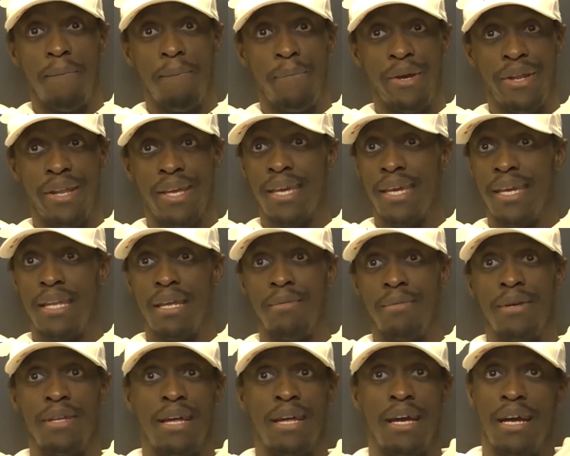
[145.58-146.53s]
again, I
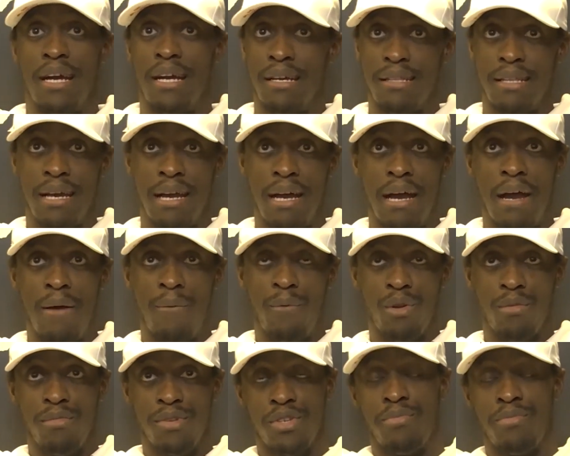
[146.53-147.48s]
mean, I wouldn't
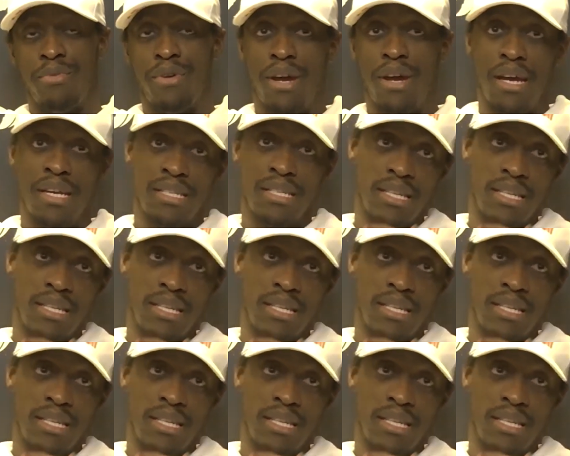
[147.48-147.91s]
be surprised.